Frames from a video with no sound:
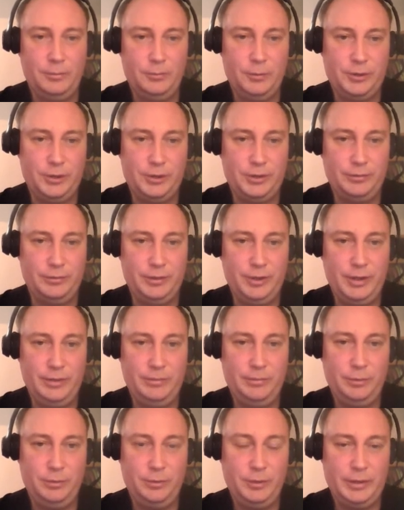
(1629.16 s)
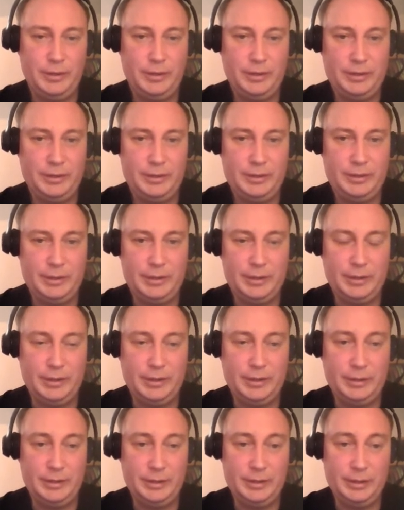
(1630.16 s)
which is really important,
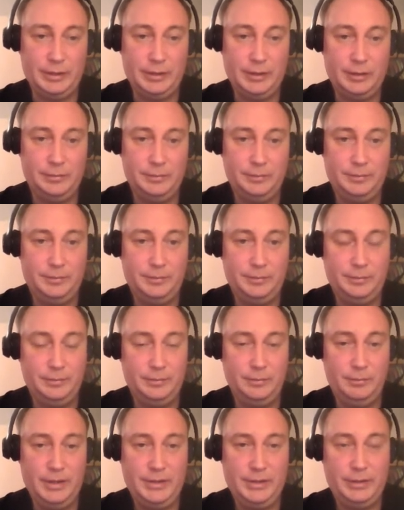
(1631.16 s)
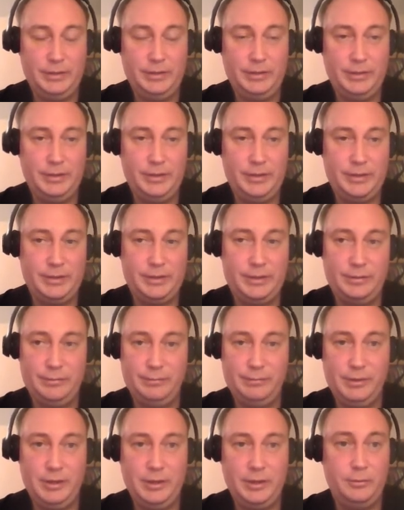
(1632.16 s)
and musl is
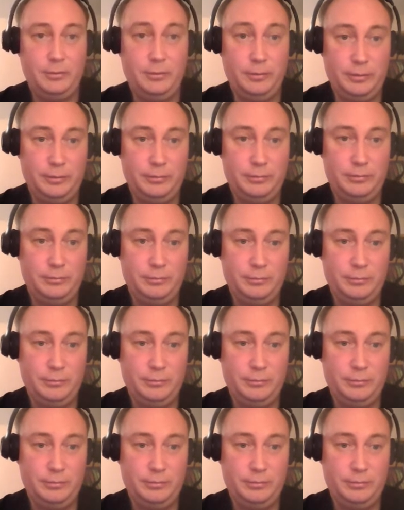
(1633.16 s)
really good